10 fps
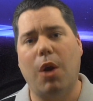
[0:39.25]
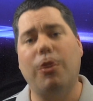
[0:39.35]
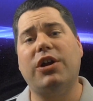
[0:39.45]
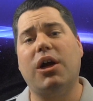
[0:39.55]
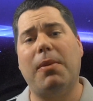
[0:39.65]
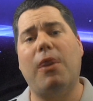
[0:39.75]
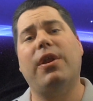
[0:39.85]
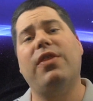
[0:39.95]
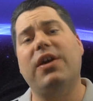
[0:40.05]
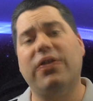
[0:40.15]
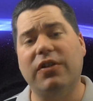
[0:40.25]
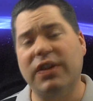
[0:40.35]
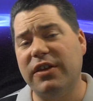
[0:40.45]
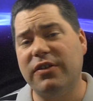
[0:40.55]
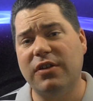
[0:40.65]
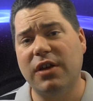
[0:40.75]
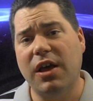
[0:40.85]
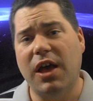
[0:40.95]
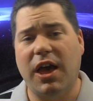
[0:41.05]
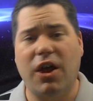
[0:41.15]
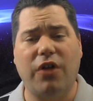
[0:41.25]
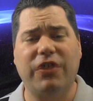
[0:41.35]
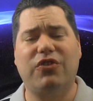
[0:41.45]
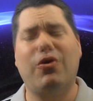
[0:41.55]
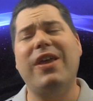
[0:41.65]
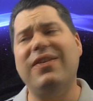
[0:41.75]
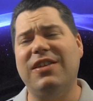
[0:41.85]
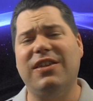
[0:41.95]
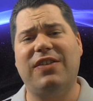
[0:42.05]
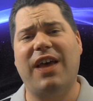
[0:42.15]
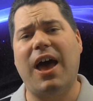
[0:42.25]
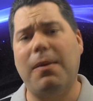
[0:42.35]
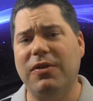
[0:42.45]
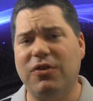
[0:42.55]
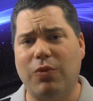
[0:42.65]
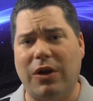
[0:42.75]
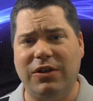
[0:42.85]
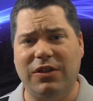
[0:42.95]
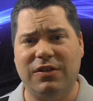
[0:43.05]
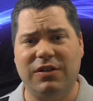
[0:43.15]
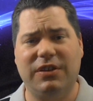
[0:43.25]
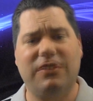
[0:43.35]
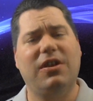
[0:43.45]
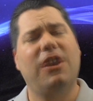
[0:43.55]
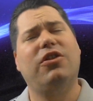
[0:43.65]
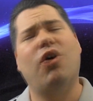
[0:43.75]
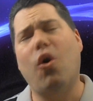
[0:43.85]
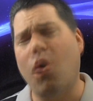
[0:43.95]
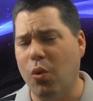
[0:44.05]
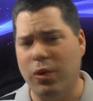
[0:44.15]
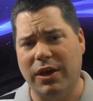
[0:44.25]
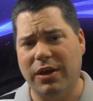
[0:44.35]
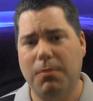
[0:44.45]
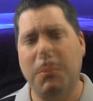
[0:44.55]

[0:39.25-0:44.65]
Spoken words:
I want to talk about what I think of the list and all this craziness that happened surrounding this list the whole week.